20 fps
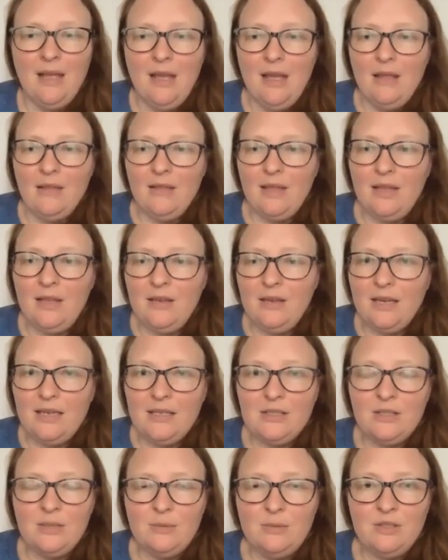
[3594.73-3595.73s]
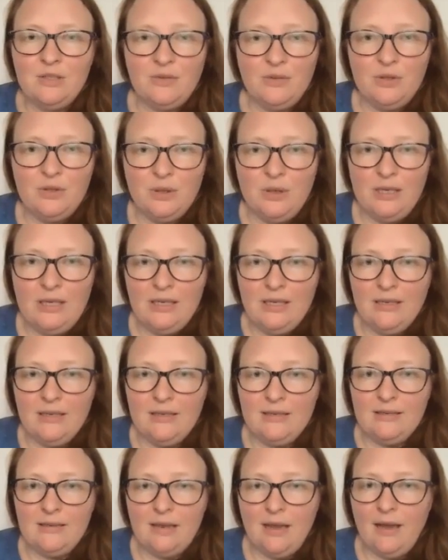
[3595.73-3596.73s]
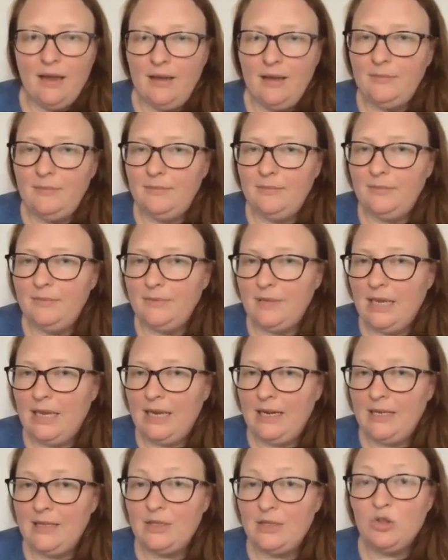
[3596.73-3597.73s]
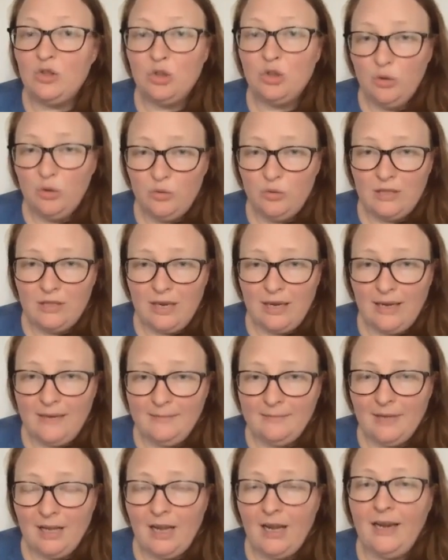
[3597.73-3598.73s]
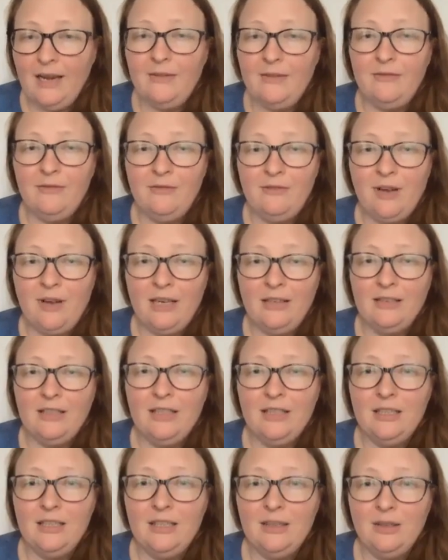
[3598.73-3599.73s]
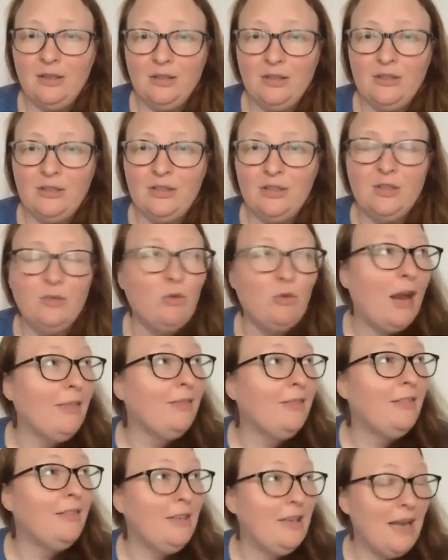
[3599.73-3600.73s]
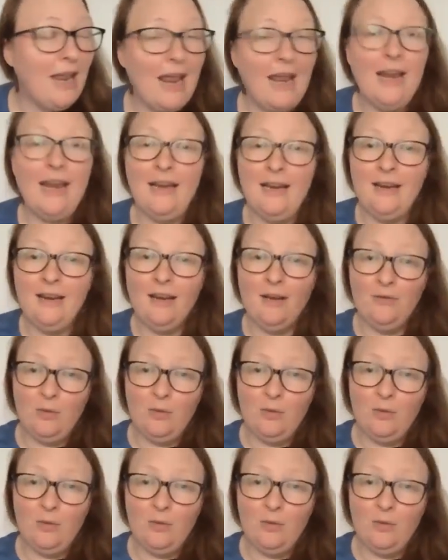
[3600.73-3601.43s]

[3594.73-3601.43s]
Thank you guys so much for joining us. It is Tuesday. I have finally learned to write the day of the